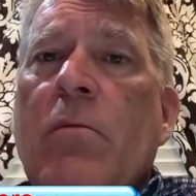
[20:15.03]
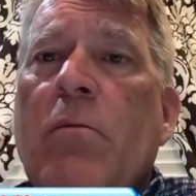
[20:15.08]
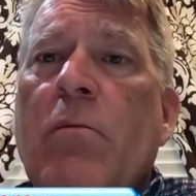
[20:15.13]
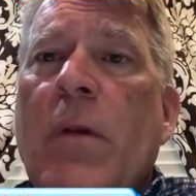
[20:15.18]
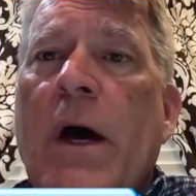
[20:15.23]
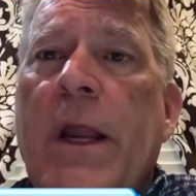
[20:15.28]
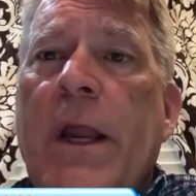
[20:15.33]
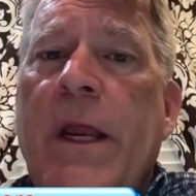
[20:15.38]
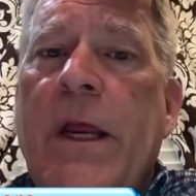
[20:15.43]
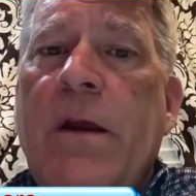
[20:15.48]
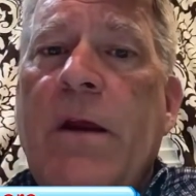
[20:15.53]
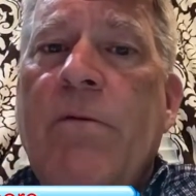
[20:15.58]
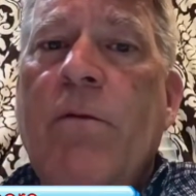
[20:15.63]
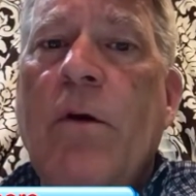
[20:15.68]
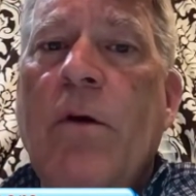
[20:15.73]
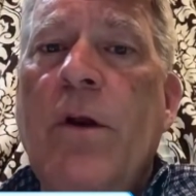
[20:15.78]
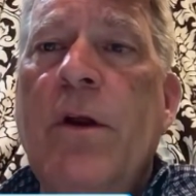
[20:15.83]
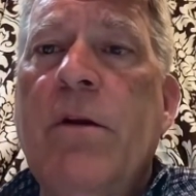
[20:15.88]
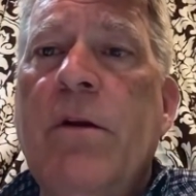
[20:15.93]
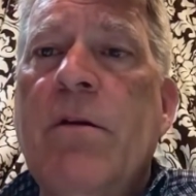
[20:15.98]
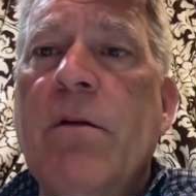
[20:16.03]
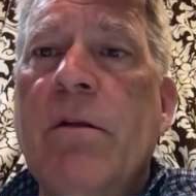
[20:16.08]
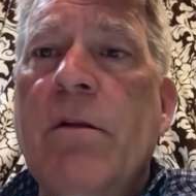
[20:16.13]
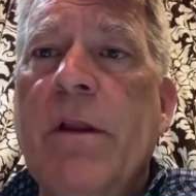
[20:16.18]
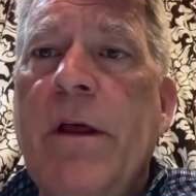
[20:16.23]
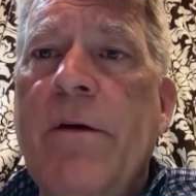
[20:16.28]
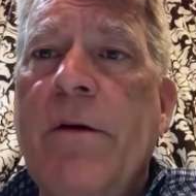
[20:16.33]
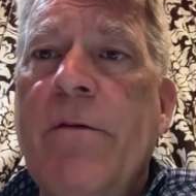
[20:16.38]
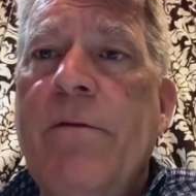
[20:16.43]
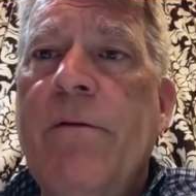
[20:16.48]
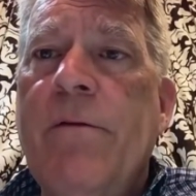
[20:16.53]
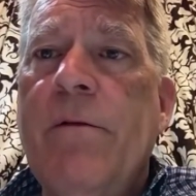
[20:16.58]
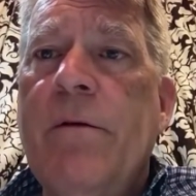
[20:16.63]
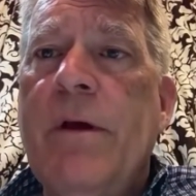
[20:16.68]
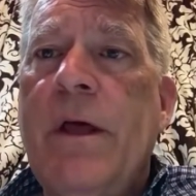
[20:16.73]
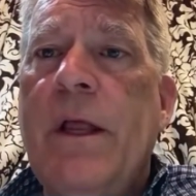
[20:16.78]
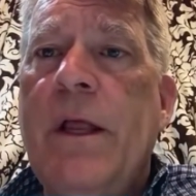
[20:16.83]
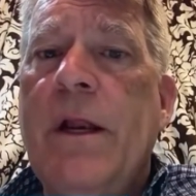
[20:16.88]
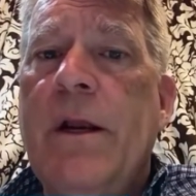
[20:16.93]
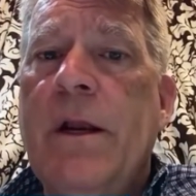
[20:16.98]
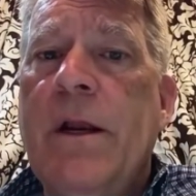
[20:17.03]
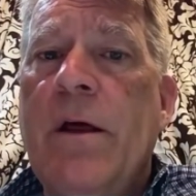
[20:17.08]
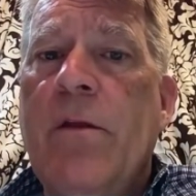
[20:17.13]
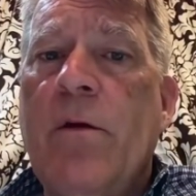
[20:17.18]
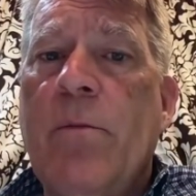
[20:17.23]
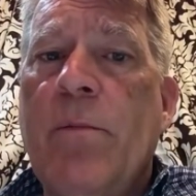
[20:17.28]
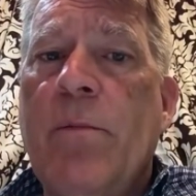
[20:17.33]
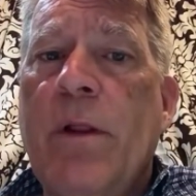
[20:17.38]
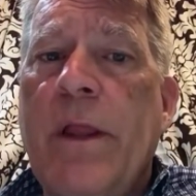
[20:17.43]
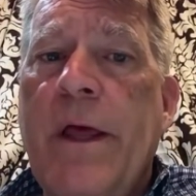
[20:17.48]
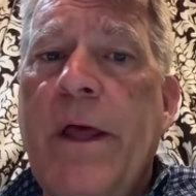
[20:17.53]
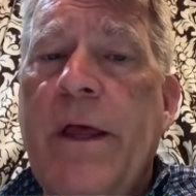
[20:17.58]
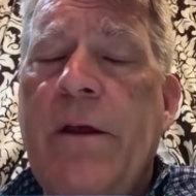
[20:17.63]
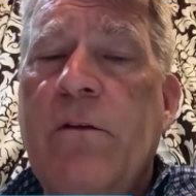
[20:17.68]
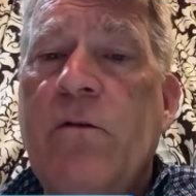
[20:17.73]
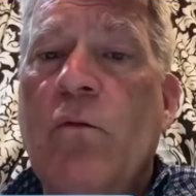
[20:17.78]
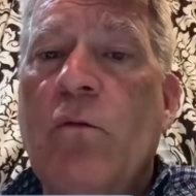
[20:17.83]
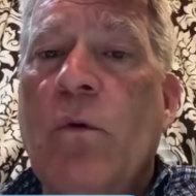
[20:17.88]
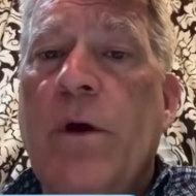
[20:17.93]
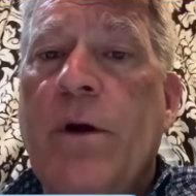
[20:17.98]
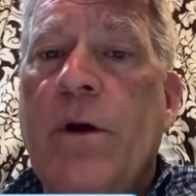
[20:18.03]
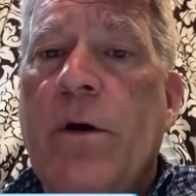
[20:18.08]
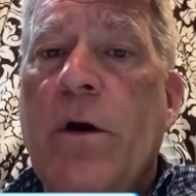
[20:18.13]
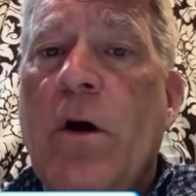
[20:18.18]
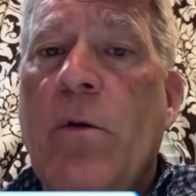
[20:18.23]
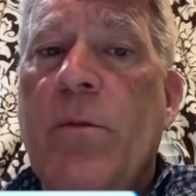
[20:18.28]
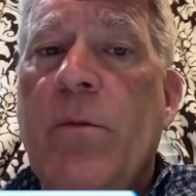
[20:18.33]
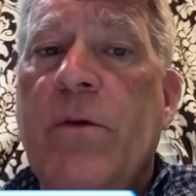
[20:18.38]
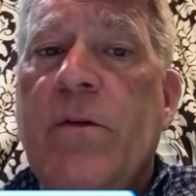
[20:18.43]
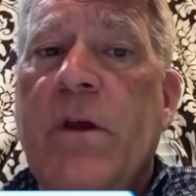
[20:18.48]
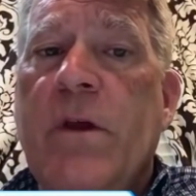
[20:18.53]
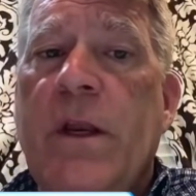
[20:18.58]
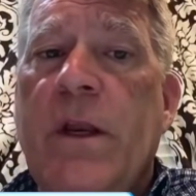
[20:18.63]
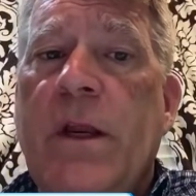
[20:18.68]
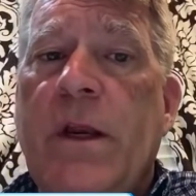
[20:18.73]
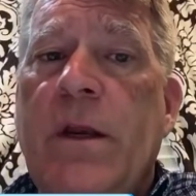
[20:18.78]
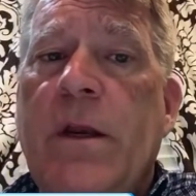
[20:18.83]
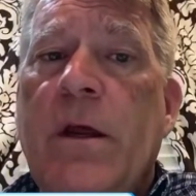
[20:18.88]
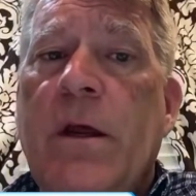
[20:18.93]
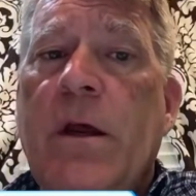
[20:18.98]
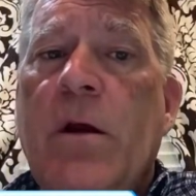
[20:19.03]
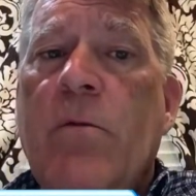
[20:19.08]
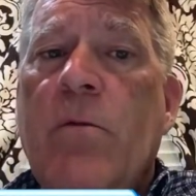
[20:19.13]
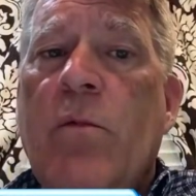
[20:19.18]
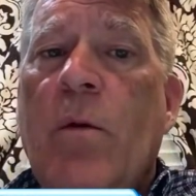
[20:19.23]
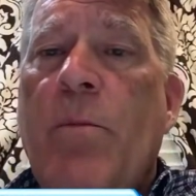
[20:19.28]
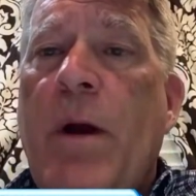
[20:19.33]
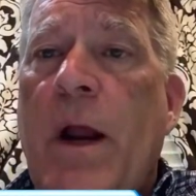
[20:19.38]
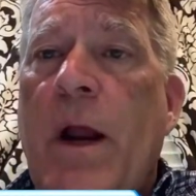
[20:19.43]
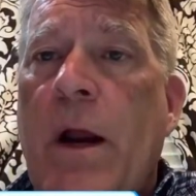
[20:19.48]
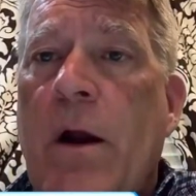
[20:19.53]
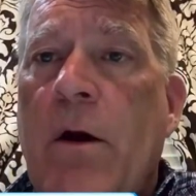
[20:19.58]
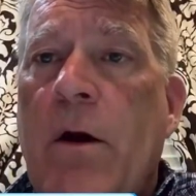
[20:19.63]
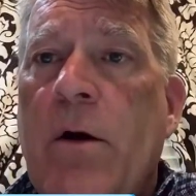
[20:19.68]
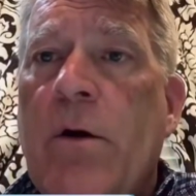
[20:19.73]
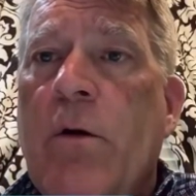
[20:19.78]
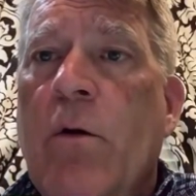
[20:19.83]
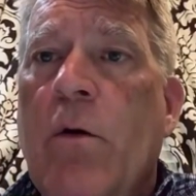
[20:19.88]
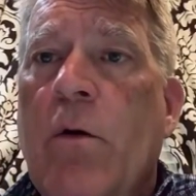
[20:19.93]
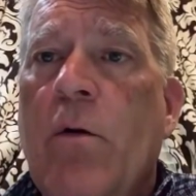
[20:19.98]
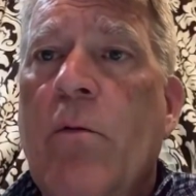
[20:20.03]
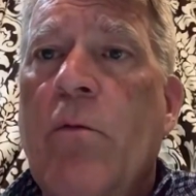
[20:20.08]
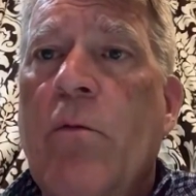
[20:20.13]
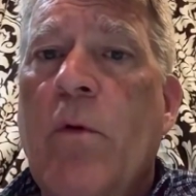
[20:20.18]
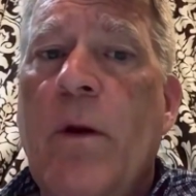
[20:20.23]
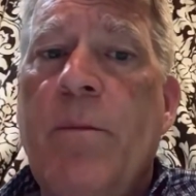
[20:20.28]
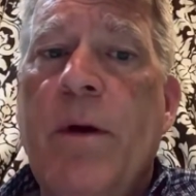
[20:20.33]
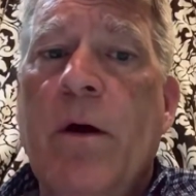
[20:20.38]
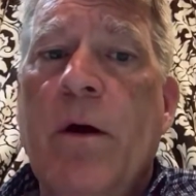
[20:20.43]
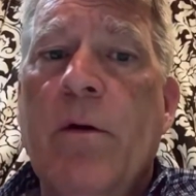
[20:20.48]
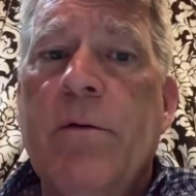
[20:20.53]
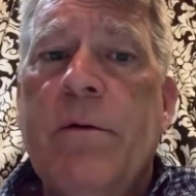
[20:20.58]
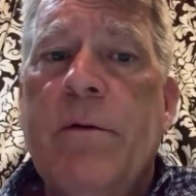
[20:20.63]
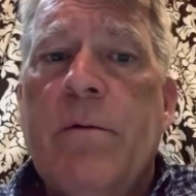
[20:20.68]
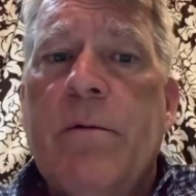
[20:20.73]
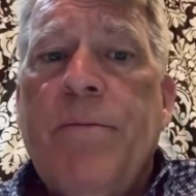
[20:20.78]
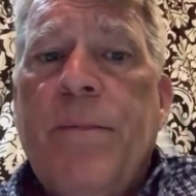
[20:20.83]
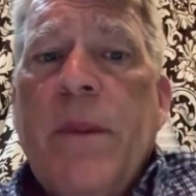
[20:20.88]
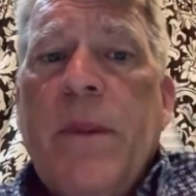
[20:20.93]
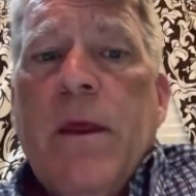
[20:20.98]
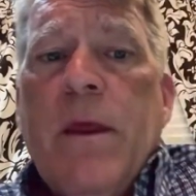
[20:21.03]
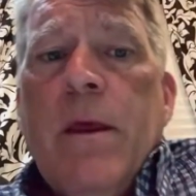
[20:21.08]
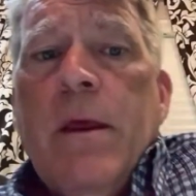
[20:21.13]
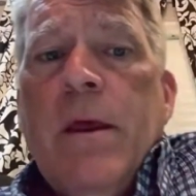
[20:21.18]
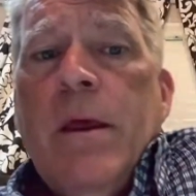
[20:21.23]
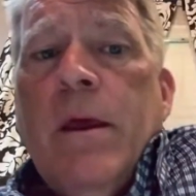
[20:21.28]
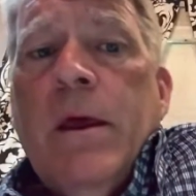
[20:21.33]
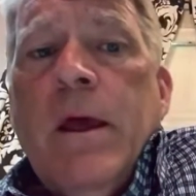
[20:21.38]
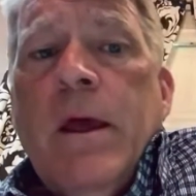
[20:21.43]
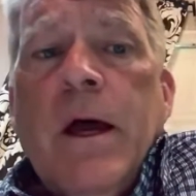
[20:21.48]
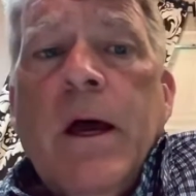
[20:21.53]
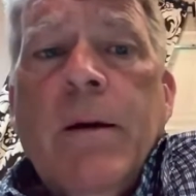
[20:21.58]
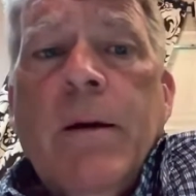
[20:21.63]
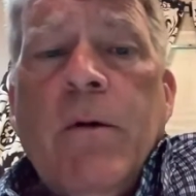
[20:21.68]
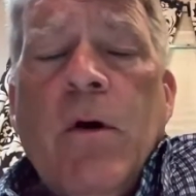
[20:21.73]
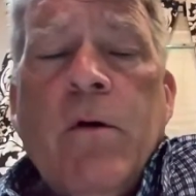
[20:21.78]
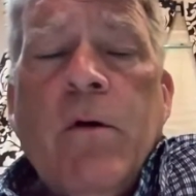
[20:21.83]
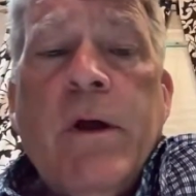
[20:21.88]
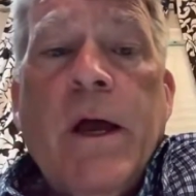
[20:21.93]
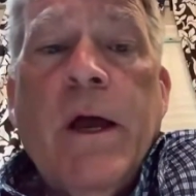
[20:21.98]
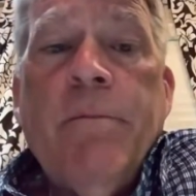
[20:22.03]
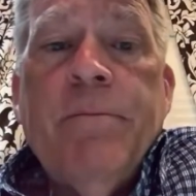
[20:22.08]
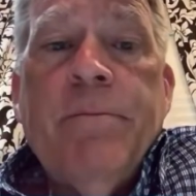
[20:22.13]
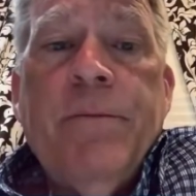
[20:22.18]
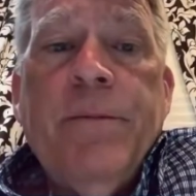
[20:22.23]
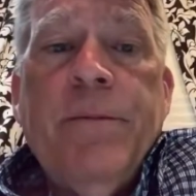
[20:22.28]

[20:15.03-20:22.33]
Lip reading: money for you to live in another place while your home is getting repaired or rebuilt. Okay,